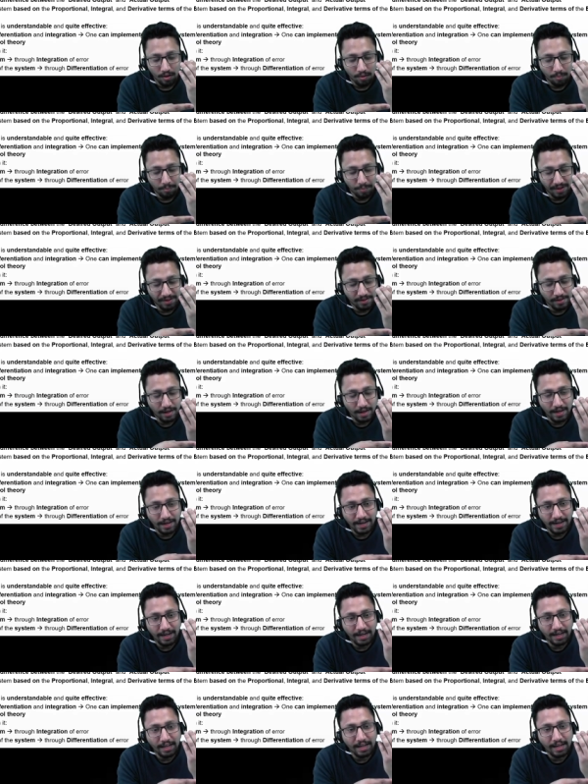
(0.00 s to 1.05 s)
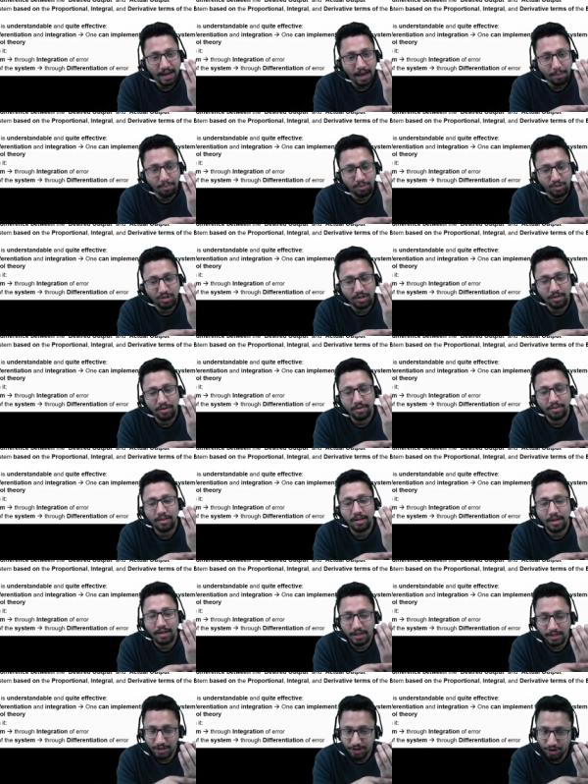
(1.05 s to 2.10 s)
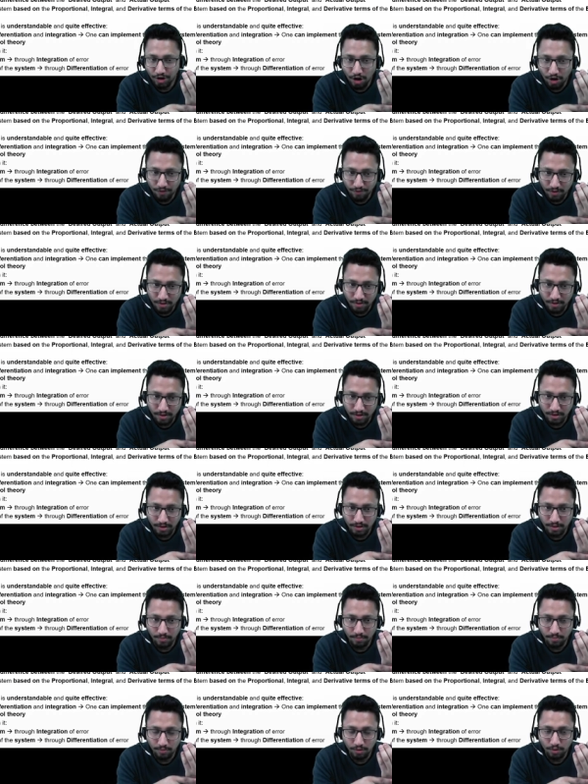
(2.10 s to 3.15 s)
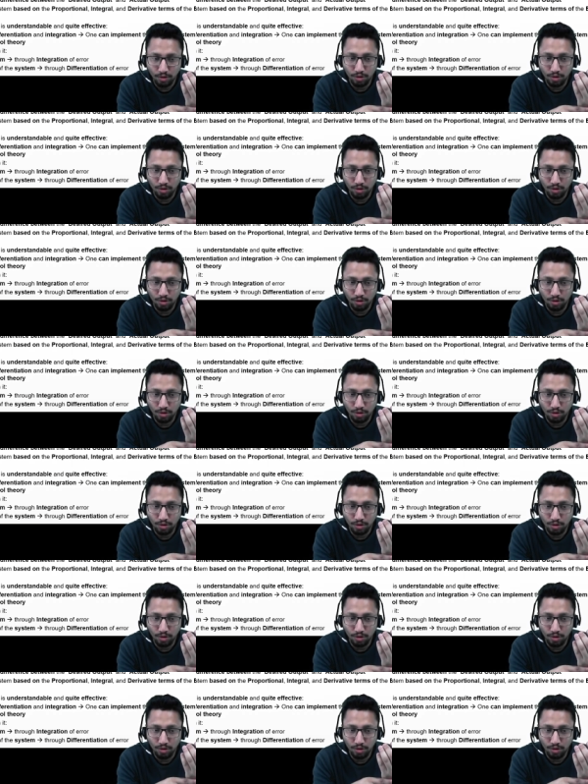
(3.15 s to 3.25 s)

basically it captures the history of the system